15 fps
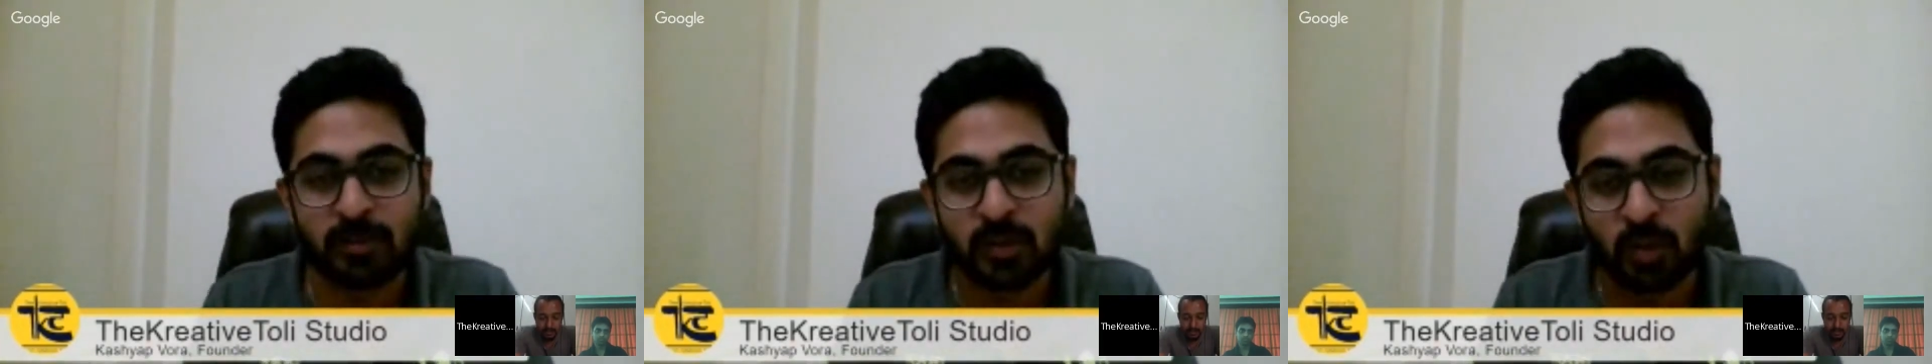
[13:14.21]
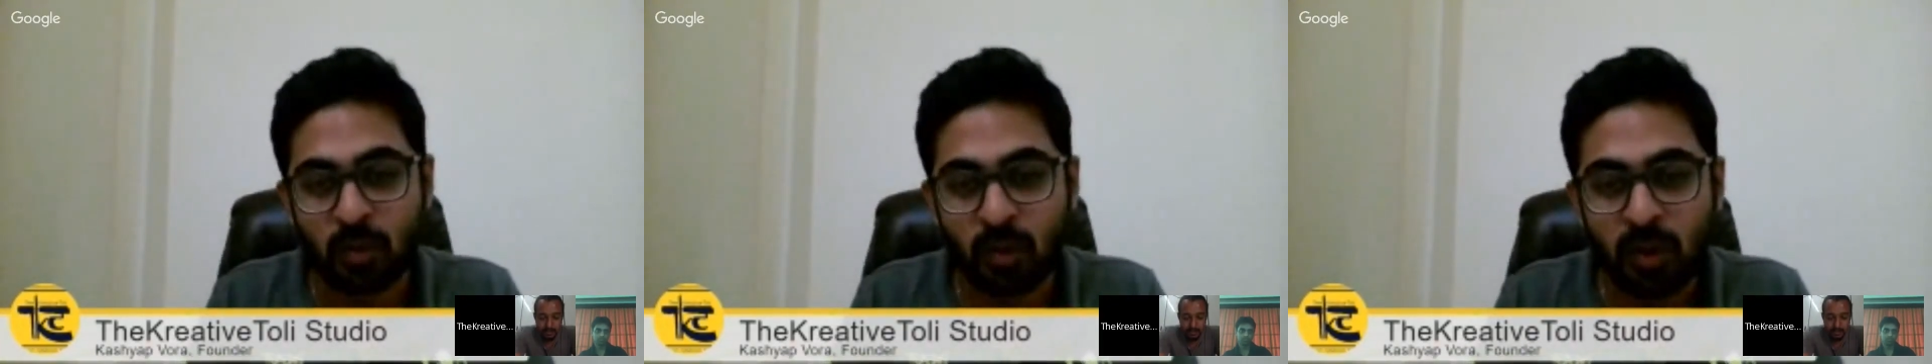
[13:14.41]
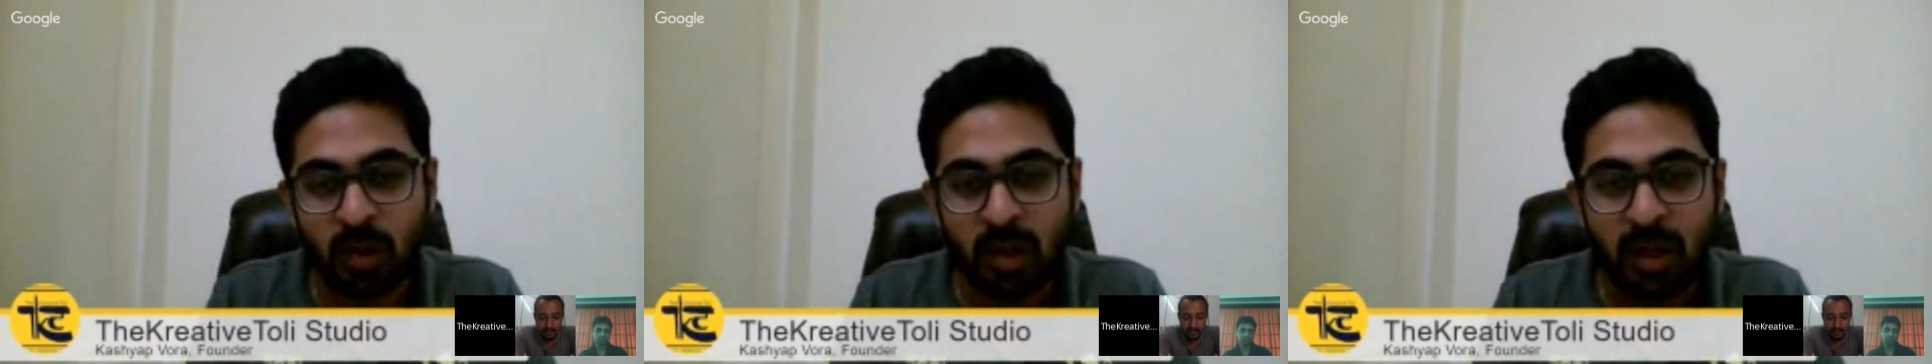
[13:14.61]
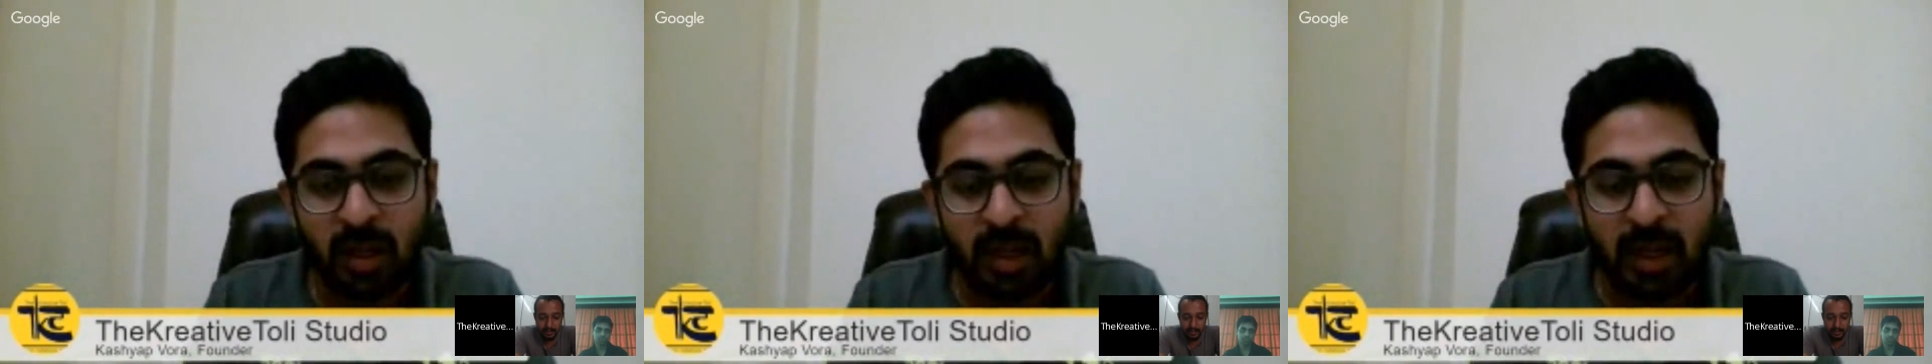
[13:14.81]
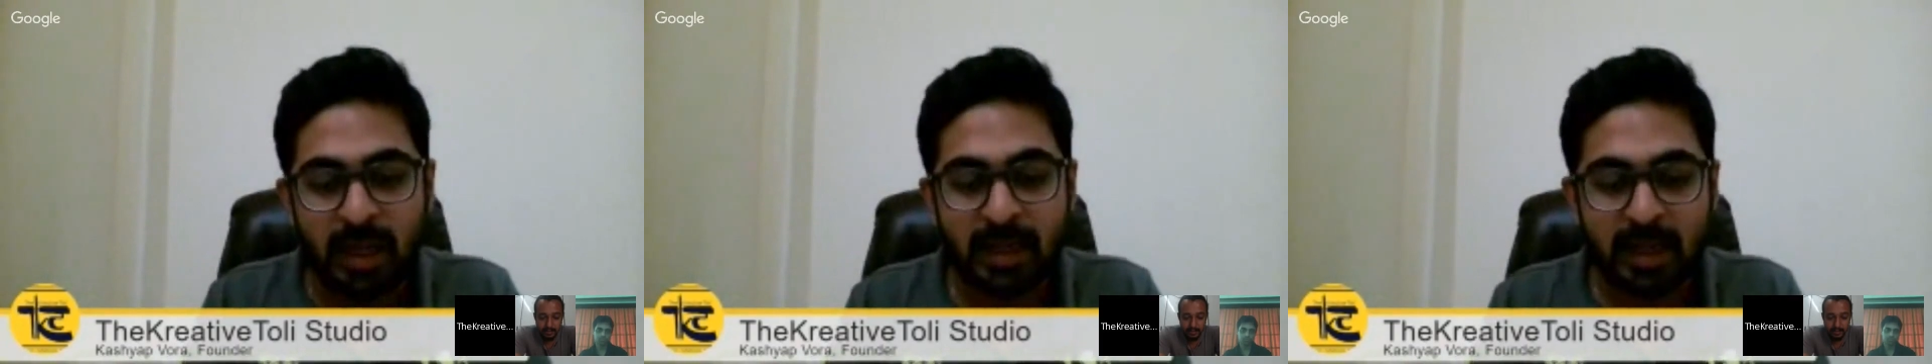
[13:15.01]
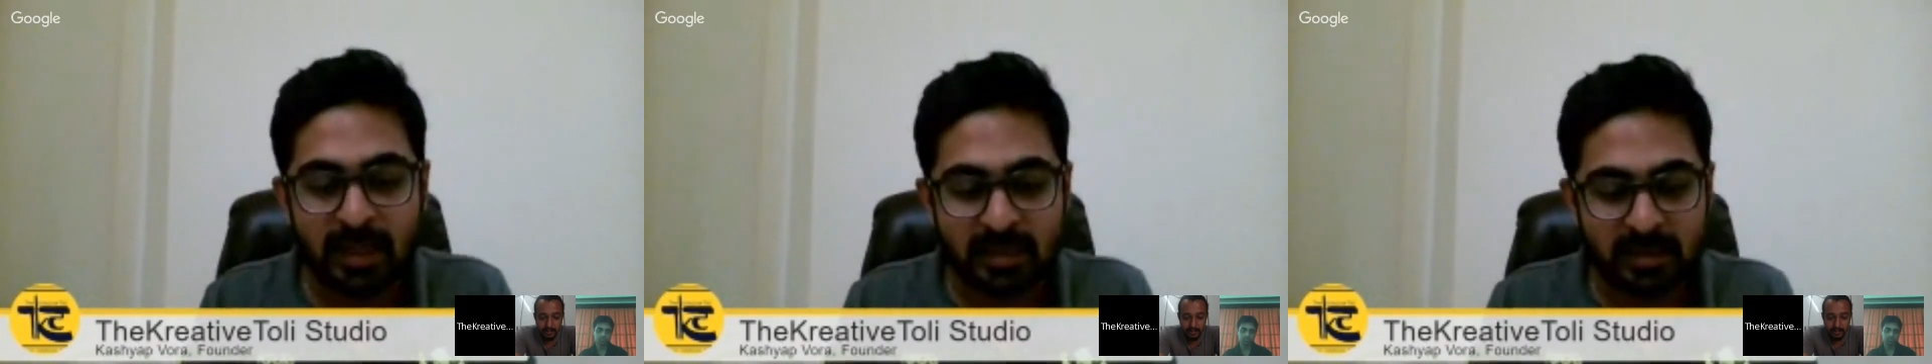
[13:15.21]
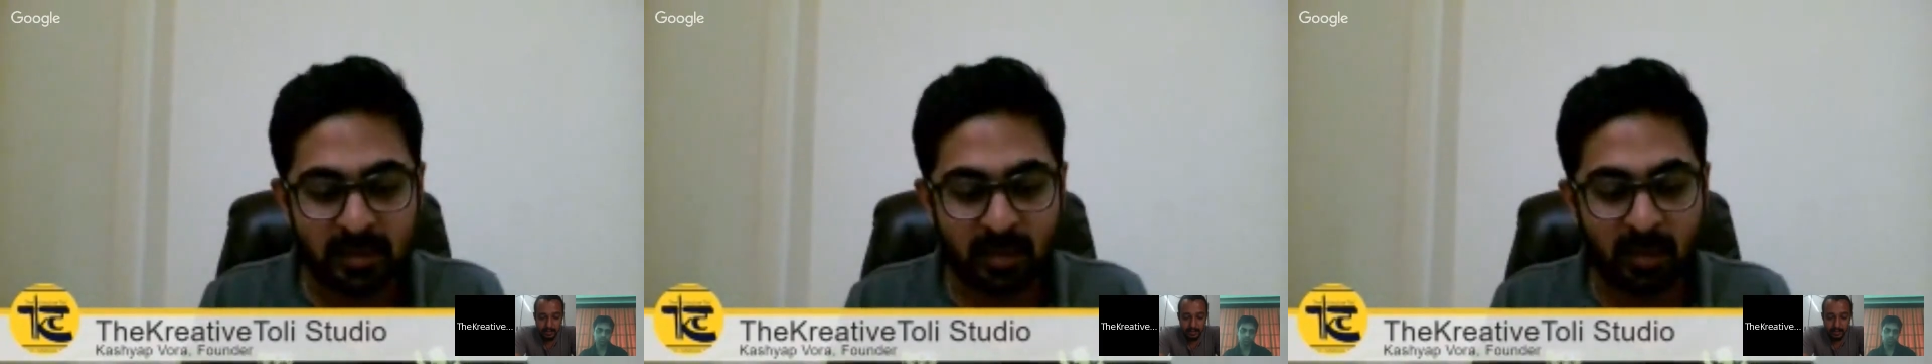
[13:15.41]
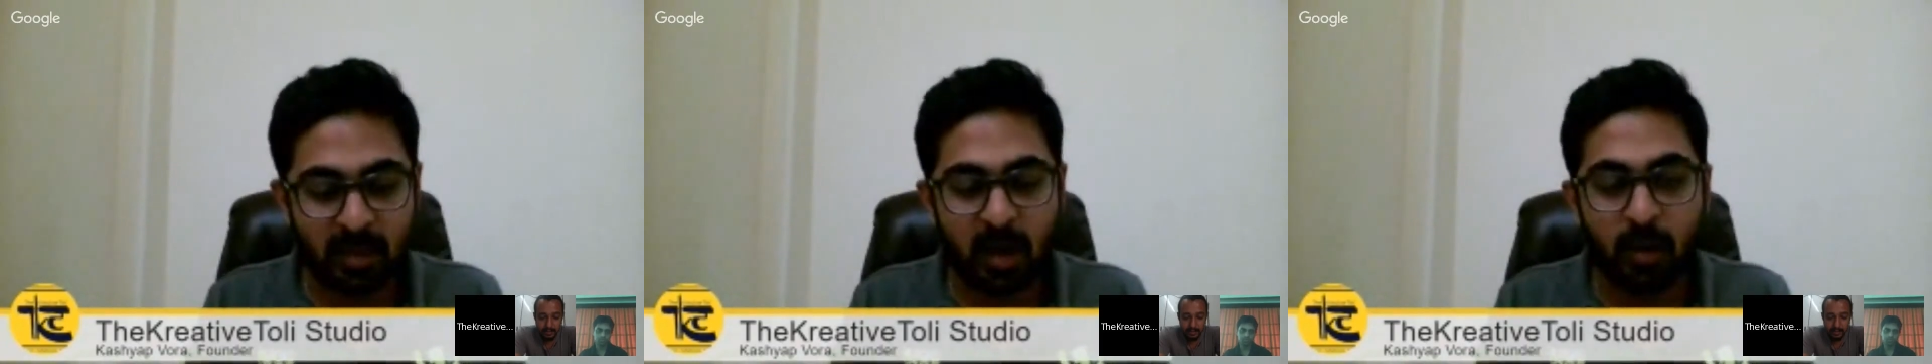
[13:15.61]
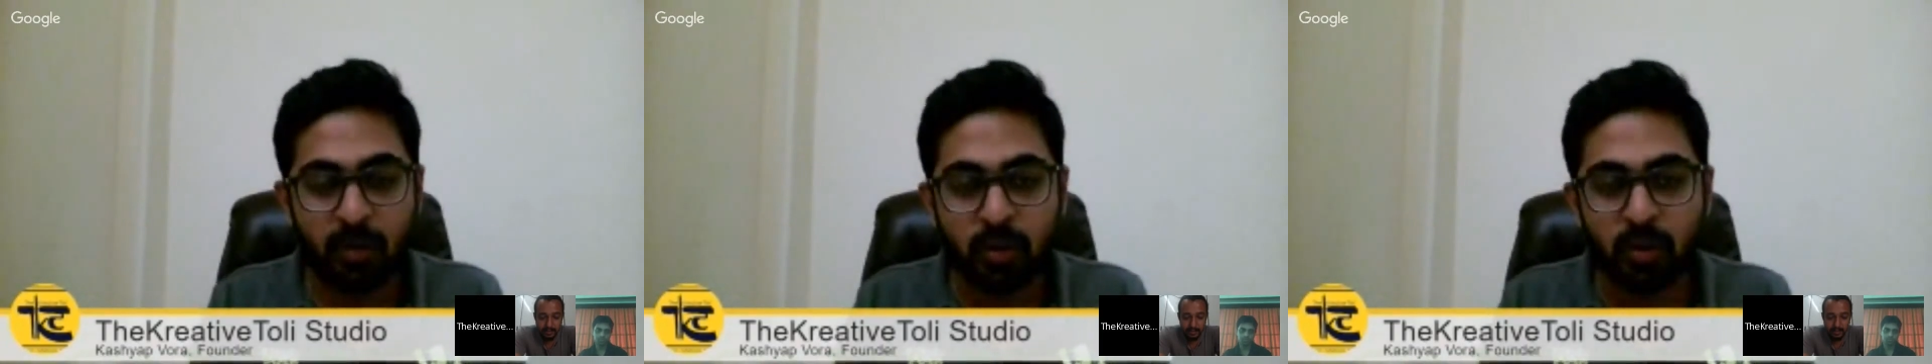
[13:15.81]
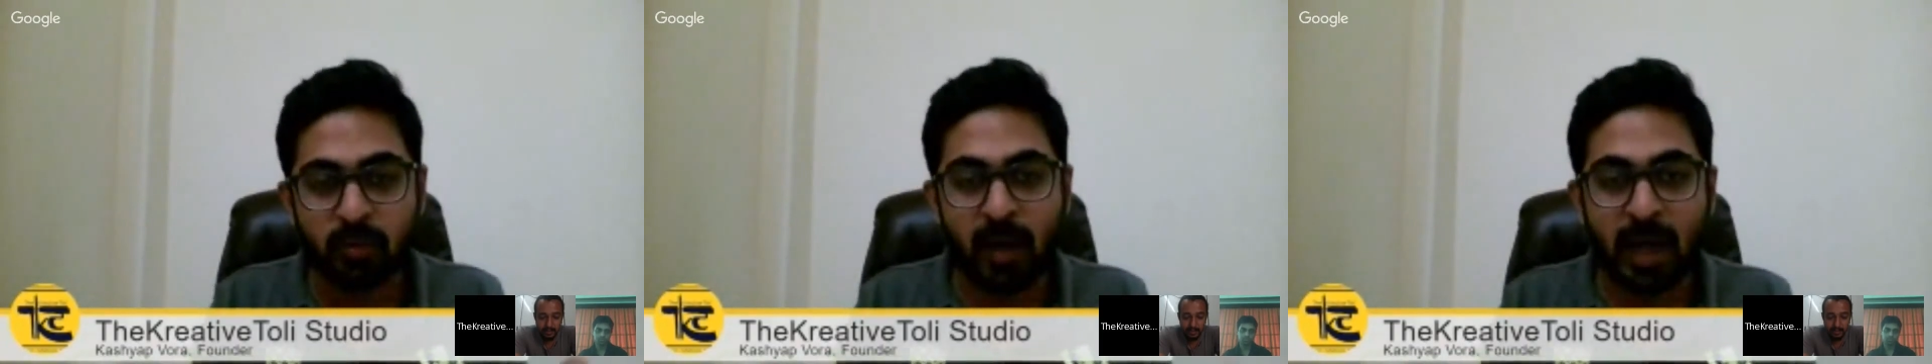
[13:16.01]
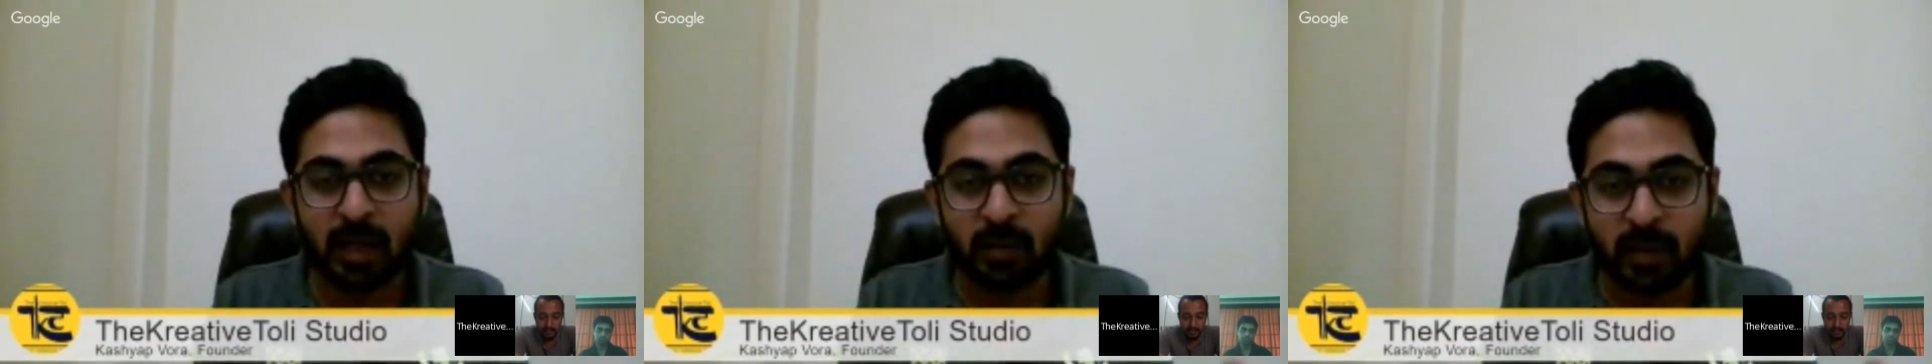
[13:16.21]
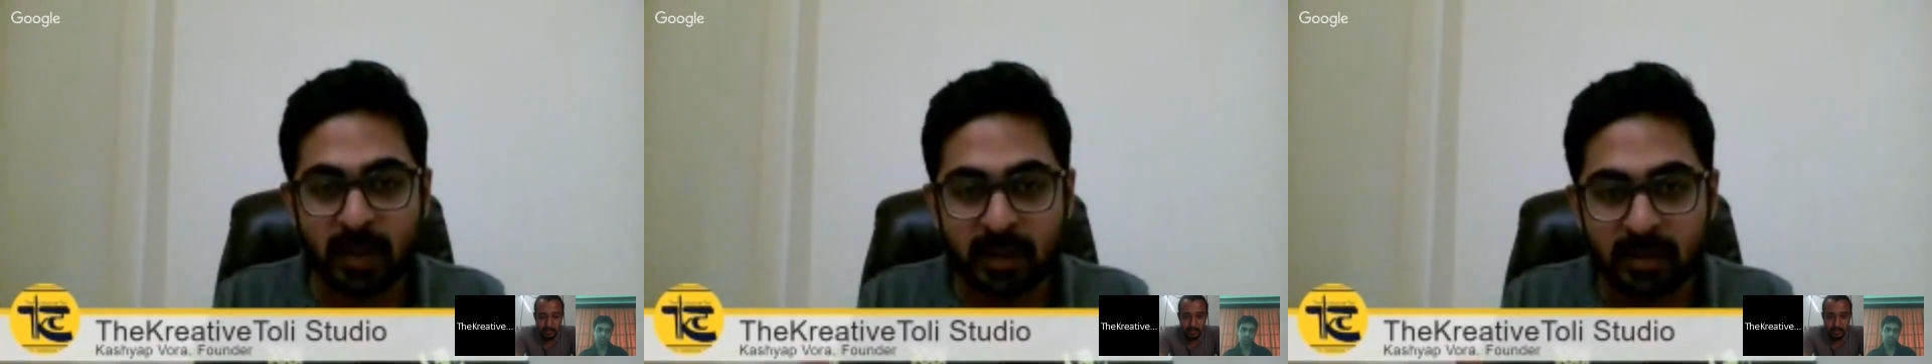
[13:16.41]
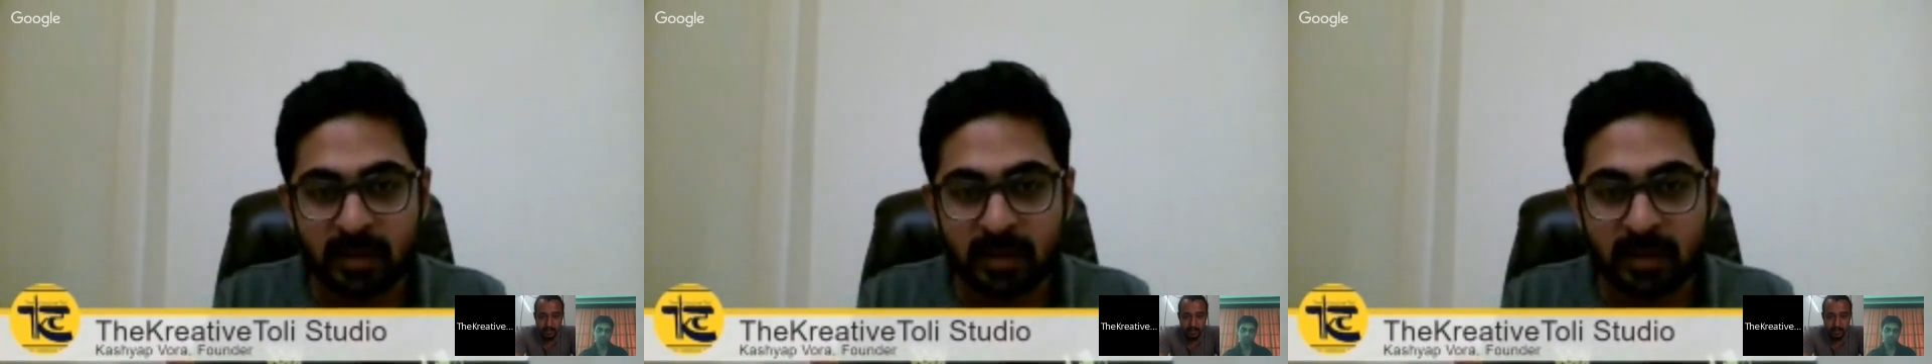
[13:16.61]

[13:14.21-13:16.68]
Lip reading: So I guess, how do you evaluate